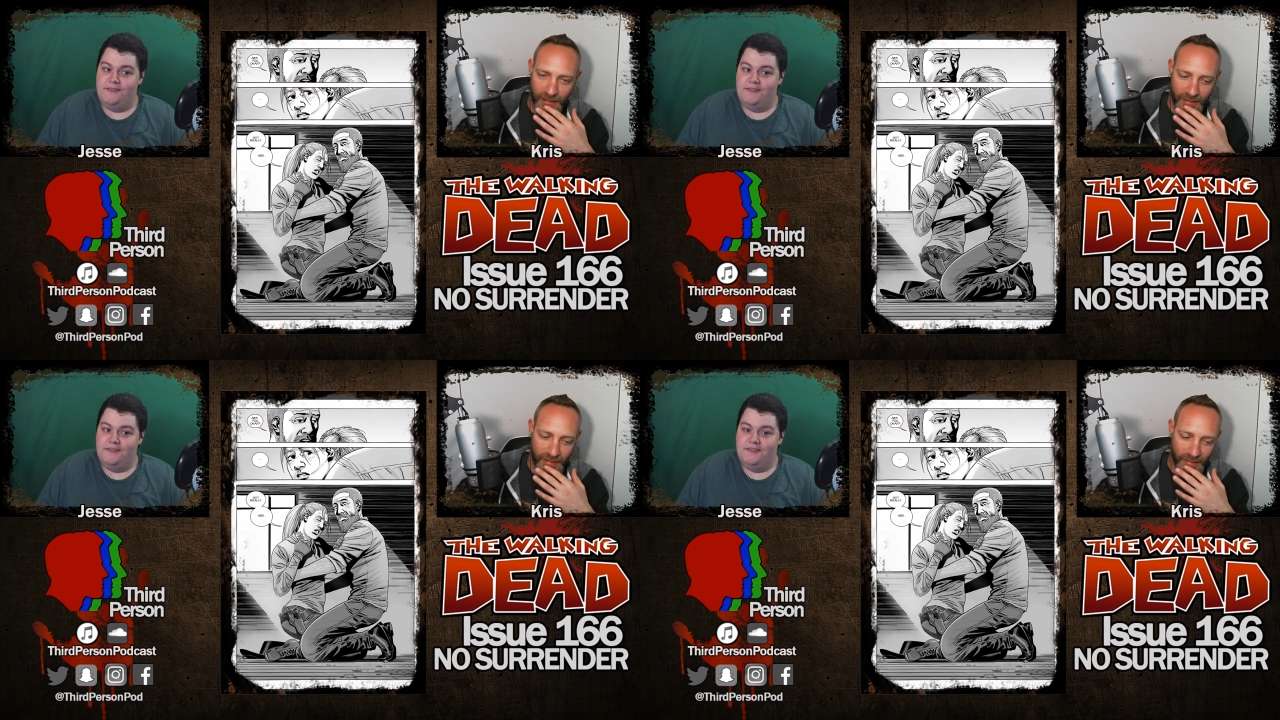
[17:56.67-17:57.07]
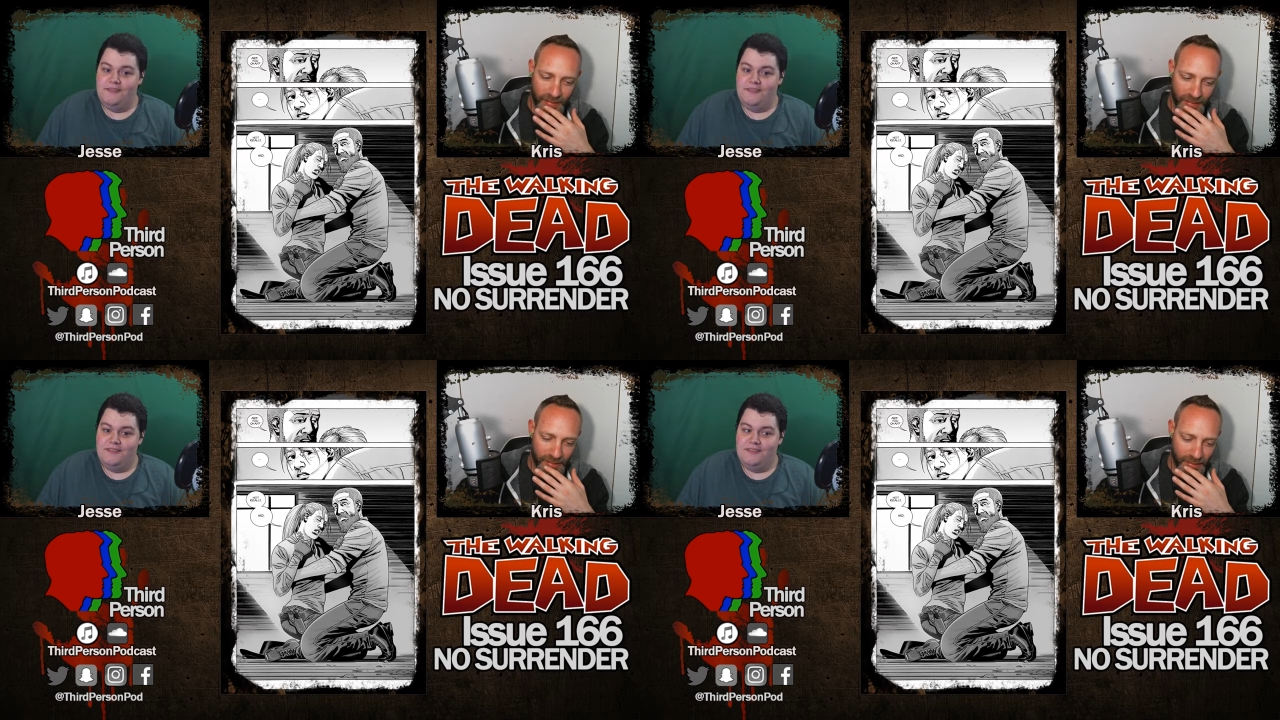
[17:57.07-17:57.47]

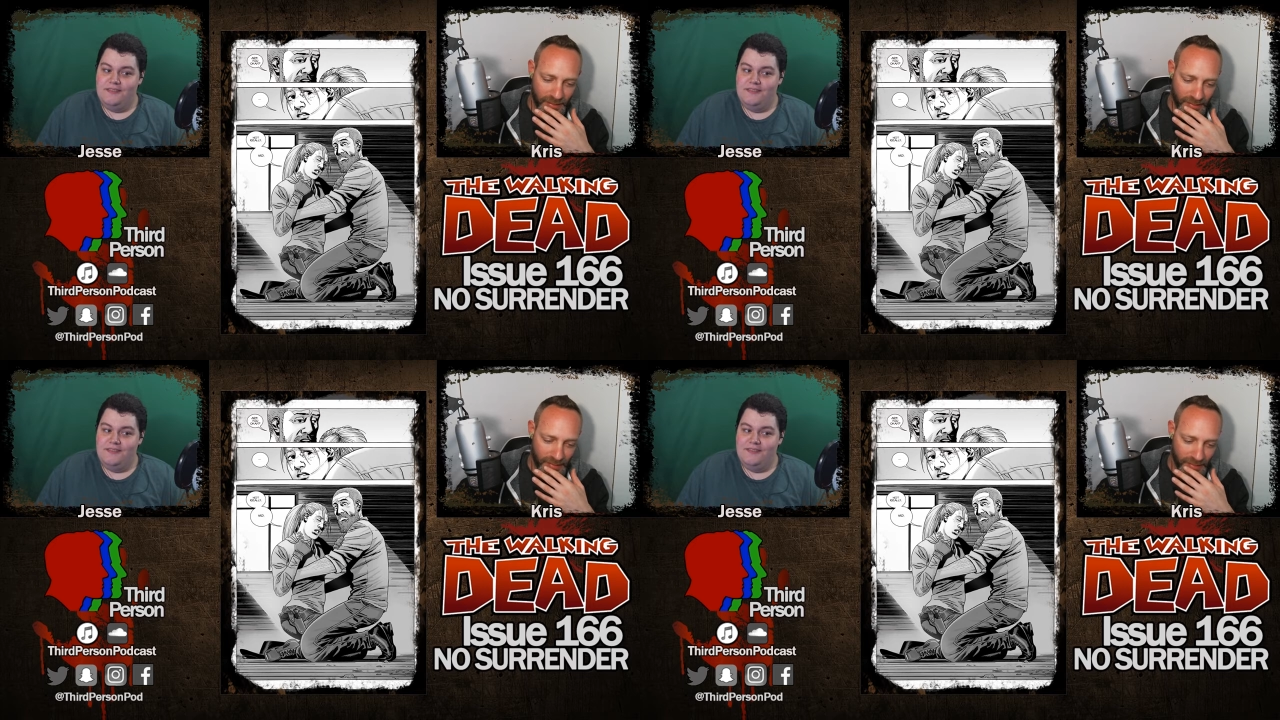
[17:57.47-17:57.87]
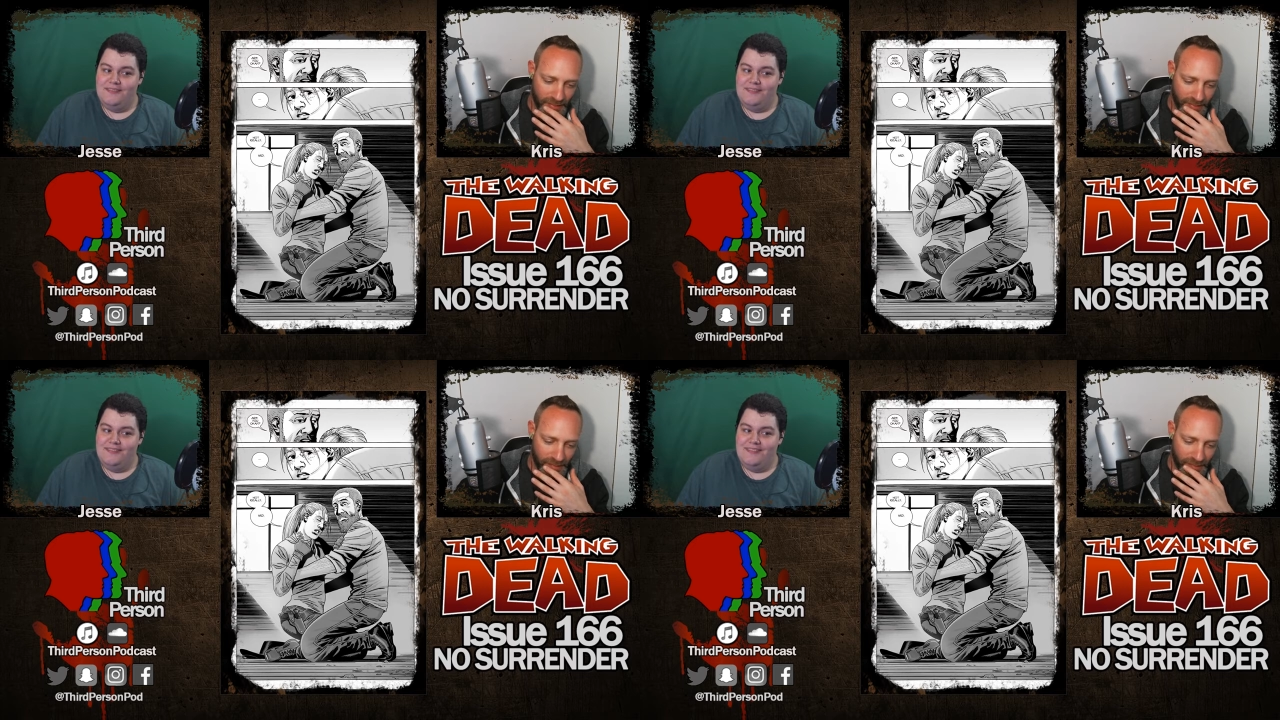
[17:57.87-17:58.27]

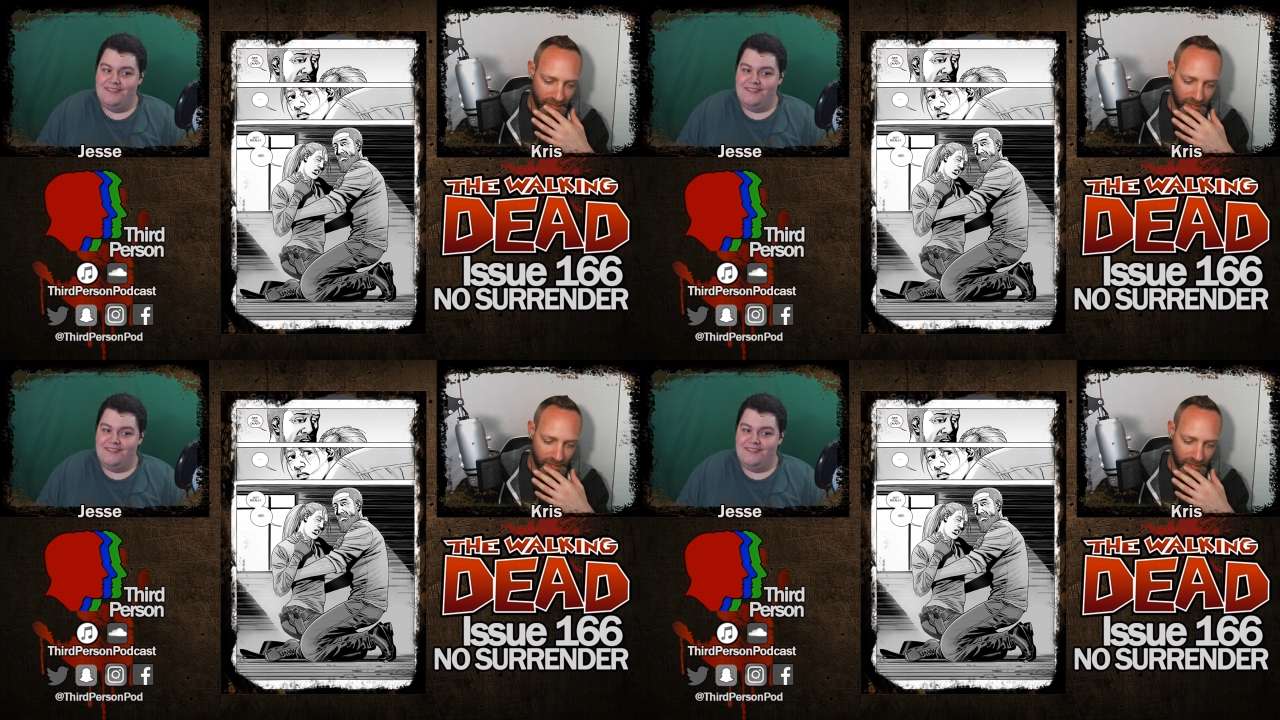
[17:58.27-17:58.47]
(silence)